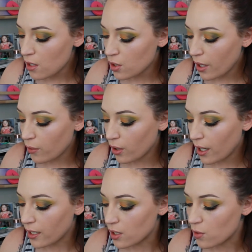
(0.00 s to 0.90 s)
So I will go
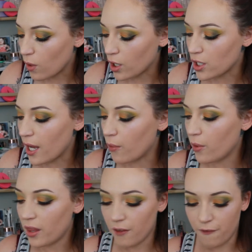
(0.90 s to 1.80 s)
ahead and swatch that
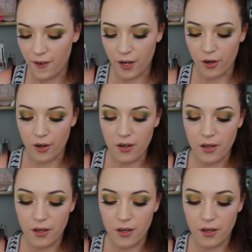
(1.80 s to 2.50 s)
with a finger.